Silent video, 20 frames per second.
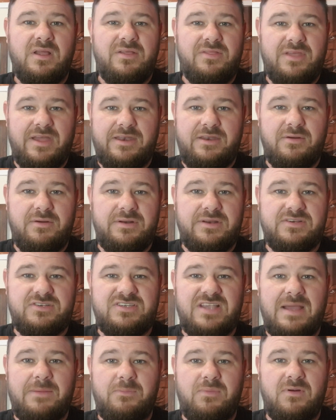they're doing a
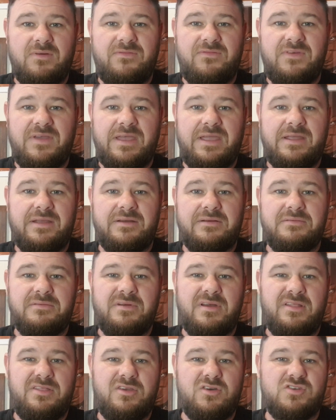separate thing,
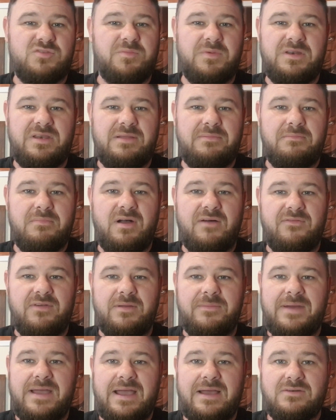and the husband didn't bother
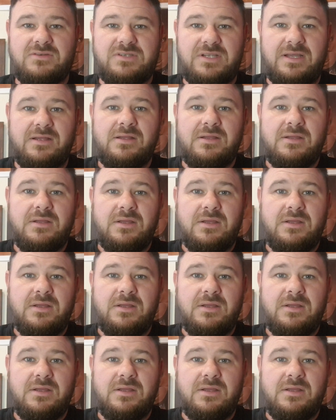about her.